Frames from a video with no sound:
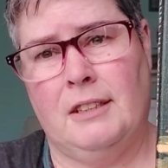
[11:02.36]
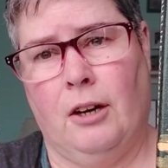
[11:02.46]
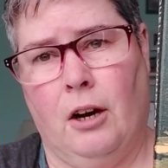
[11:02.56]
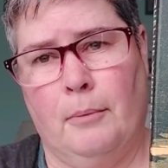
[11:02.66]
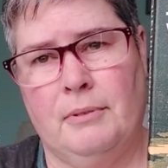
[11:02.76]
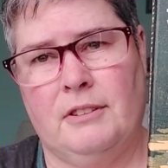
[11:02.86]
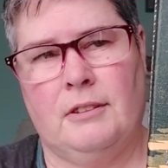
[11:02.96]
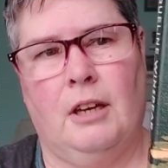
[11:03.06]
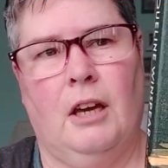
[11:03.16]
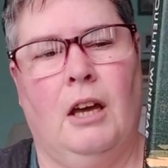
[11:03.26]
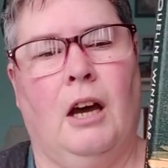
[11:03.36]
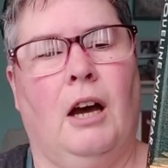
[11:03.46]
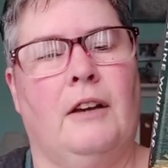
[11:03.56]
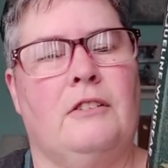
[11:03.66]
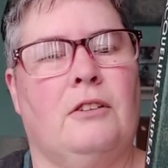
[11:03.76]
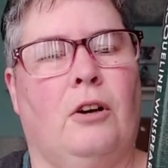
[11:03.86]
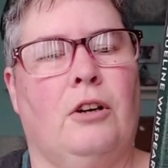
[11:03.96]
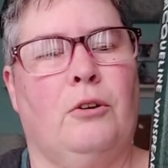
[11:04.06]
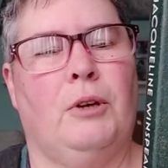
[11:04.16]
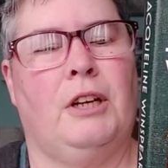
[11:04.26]
Dobbs. I
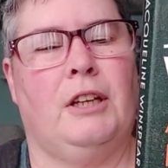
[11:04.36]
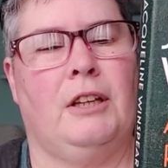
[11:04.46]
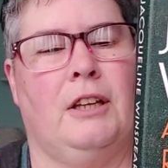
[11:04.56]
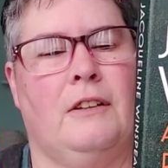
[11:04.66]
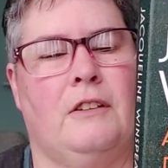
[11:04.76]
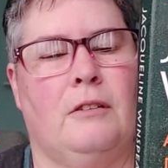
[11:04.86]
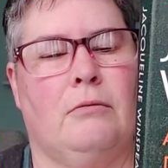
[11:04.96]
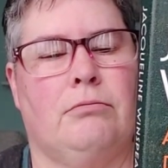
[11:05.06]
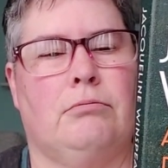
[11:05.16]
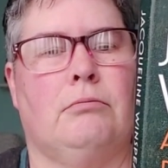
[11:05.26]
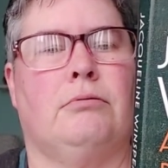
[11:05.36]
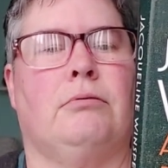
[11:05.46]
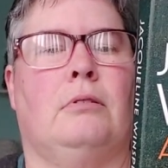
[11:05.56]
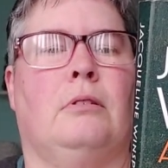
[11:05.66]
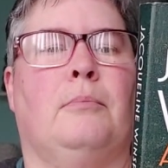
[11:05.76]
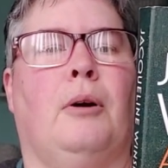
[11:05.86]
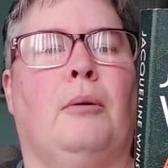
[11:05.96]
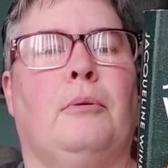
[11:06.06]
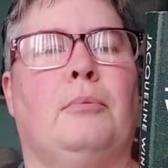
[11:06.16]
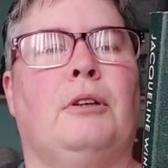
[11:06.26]
started reading this, oof,
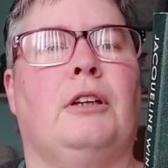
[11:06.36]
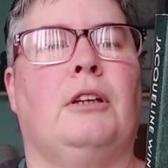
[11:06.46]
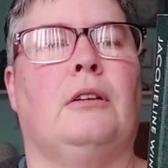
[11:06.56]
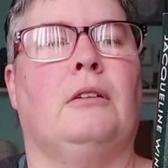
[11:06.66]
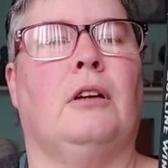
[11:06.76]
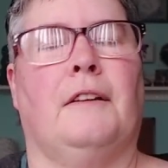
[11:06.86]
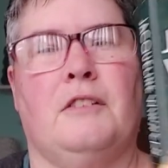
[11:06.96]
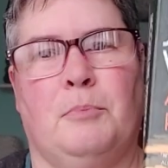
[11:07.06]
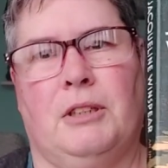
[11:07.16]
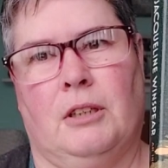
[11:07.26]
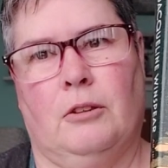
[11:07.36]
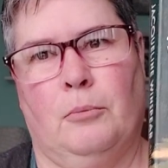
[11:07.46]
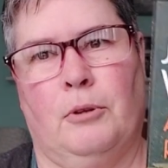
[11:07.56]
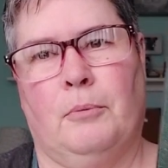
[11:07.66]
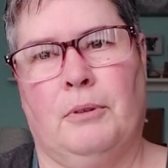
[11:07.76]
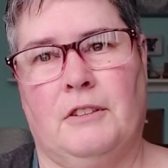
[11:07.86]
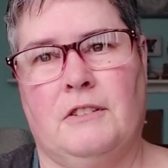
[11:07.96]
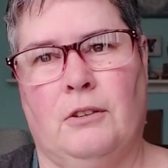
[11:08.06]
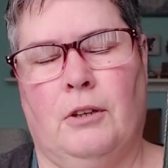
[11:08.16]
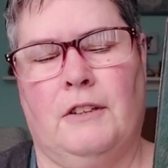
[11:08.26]
probably not this particular book, but the
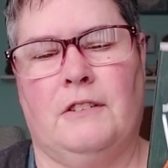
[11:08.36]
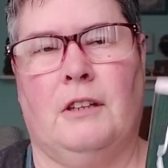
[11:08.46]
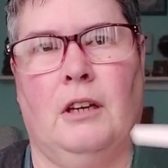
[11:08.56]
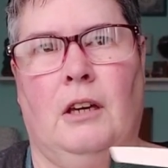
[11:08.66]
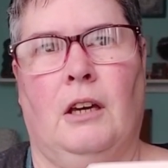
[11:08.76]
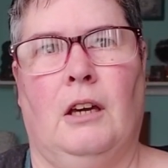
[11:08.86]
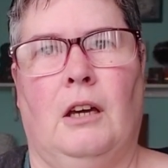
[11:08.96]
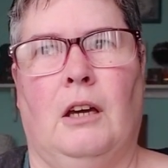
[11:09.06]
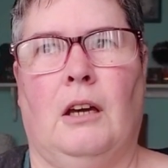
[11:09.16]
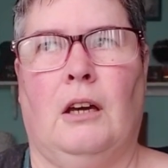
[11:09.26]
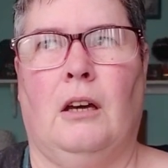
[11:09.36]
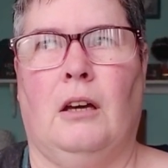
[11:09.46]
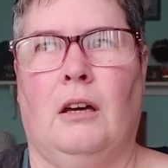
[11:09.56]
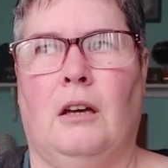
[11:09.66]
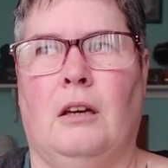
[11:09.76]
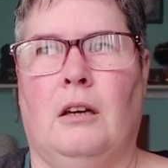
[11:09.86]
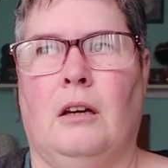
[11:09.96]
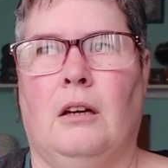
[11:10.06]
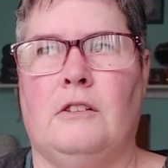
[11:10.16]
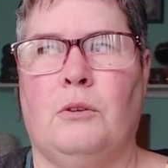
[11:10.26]
series. Uh,
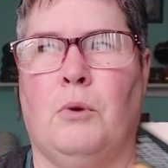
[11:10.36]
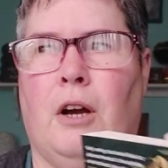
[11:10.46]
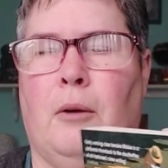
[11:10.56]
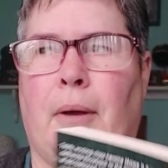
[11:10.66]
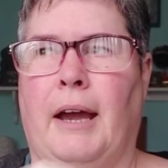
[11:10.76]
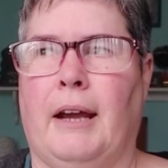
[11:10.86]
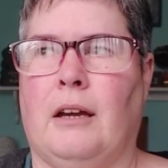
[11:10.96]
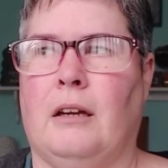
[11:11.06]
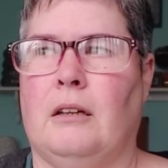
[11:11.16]
it's a while back.